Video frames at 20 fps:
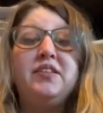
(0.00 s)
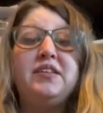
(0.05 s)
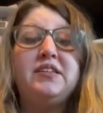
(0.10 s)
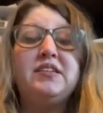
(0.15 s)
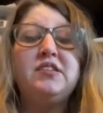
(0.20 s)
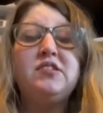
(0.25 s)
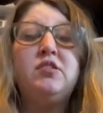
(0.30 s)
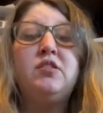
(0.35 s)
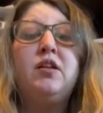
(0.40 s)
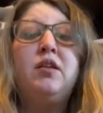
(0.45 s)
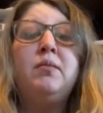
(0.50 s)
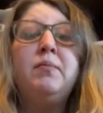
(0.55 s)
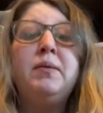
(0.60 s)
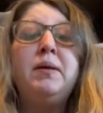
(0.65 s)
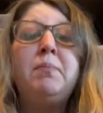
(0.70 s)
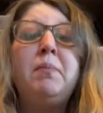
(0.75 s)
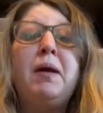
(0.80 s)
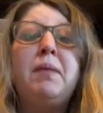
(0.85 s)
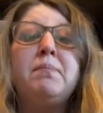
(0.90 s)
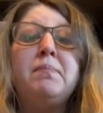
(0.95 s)
This is going to be
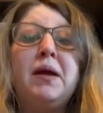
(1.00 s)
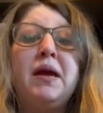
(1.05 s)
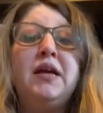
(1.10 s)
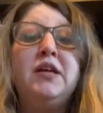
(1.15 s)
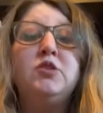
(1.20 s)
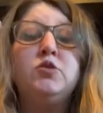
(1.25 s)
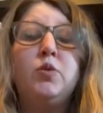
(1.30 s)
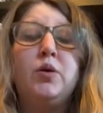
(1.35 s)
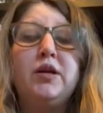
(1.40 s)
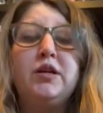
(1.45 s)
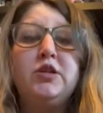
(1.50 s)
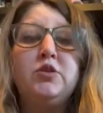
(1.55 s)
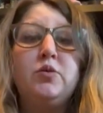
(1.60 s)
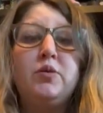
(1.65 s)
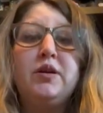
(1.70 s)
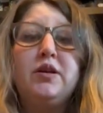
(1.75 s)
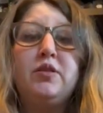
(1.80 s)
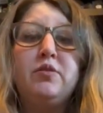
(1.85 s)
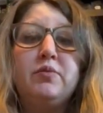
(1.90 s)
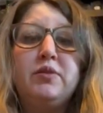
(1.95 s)
my May
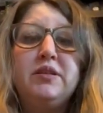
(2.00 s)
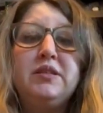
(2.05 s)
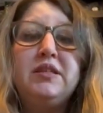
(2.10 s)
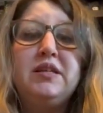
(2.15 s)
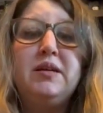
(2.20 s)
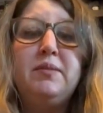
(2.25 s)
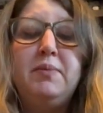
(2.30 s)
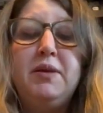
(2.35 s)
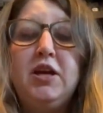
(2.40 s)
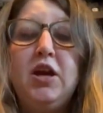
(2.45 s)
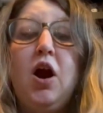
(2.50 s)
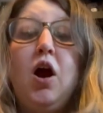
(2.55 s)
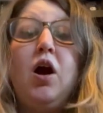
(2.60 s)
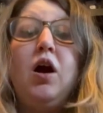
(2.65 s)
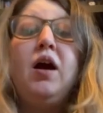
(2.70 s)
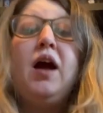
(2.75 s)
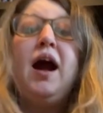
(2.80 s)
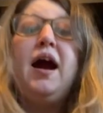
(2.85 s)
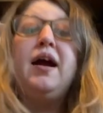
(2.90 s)
2023 TBR.